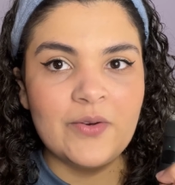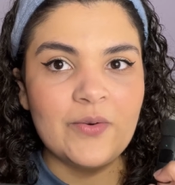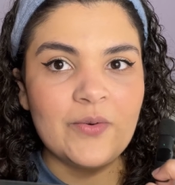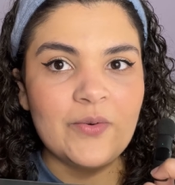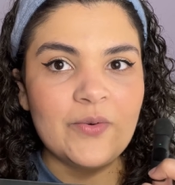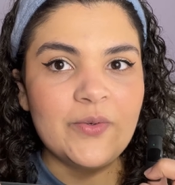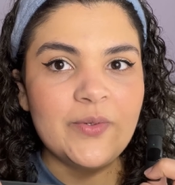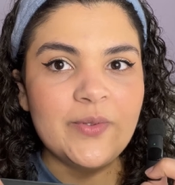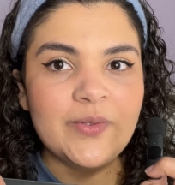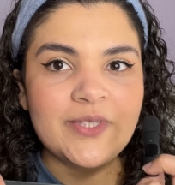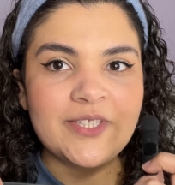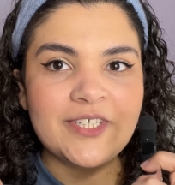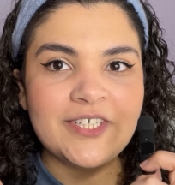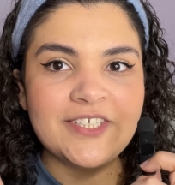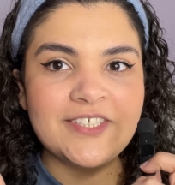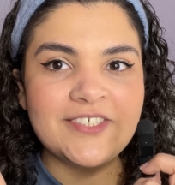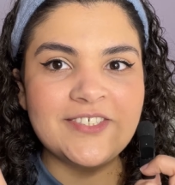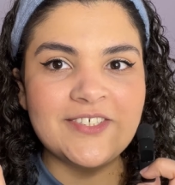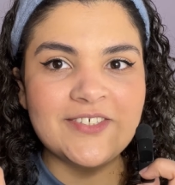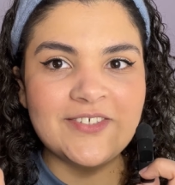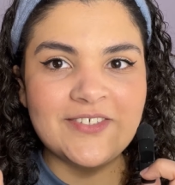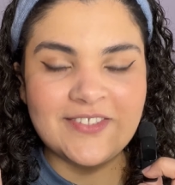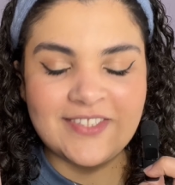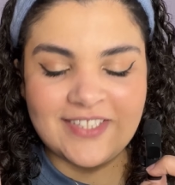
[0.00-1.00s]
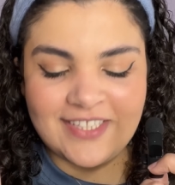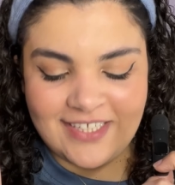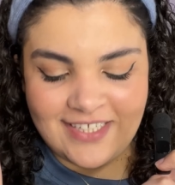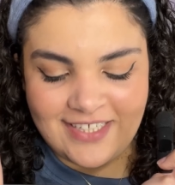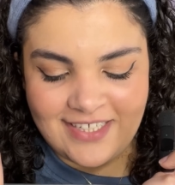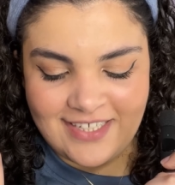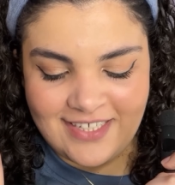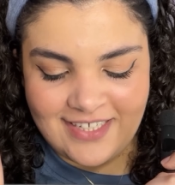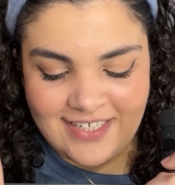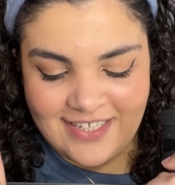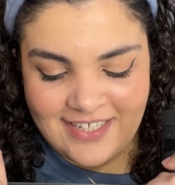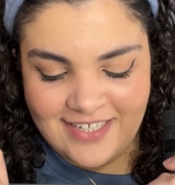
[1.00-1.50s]
Oh, there's
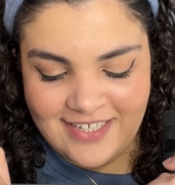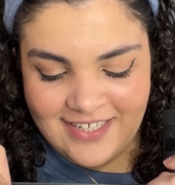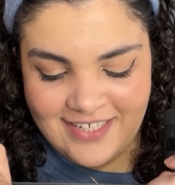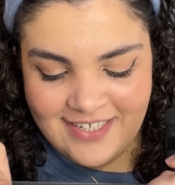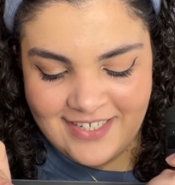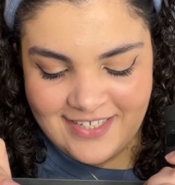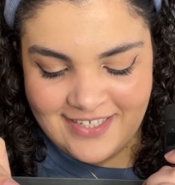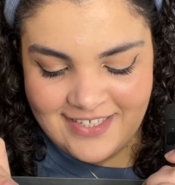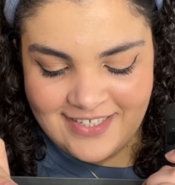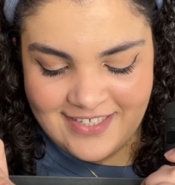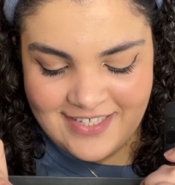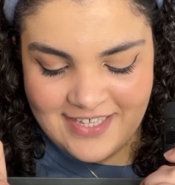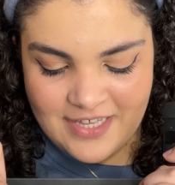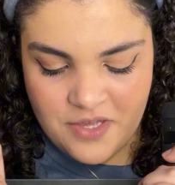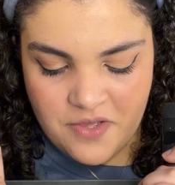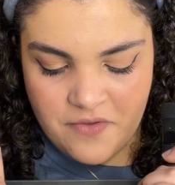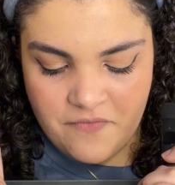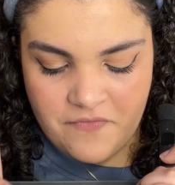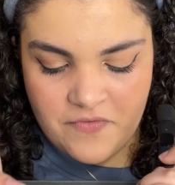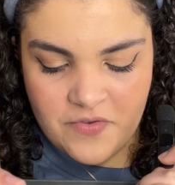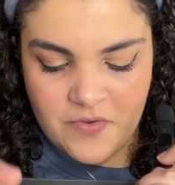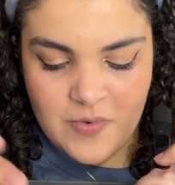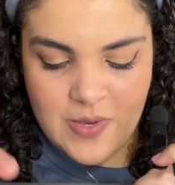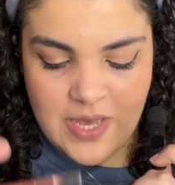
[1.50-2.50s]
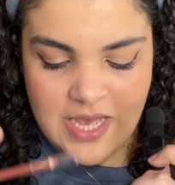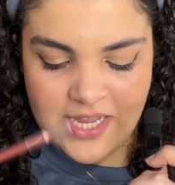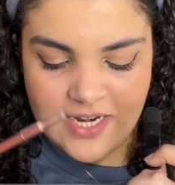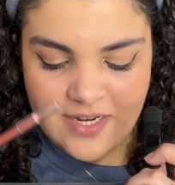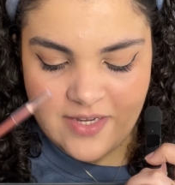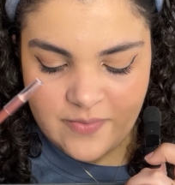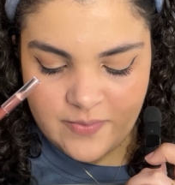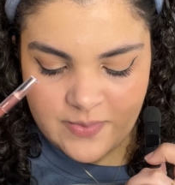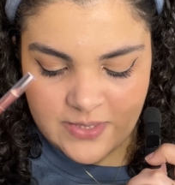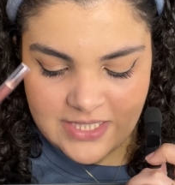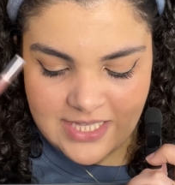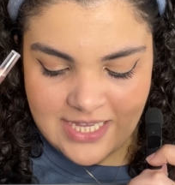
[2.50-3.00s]
only a few
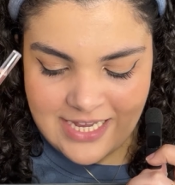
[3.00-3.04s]
items